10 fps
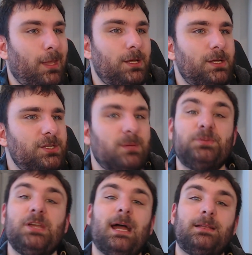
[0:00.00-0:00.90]

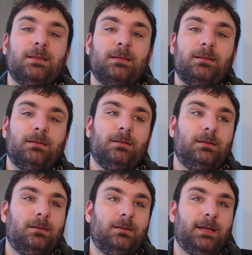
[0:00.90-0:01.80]
subject
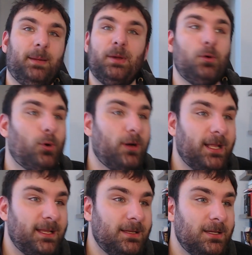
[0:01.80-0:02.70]
a
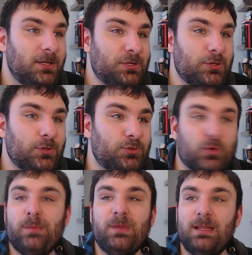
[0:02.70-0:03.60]
minority to
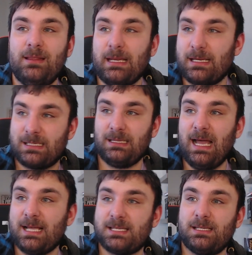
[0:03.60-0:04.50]
treatment that is less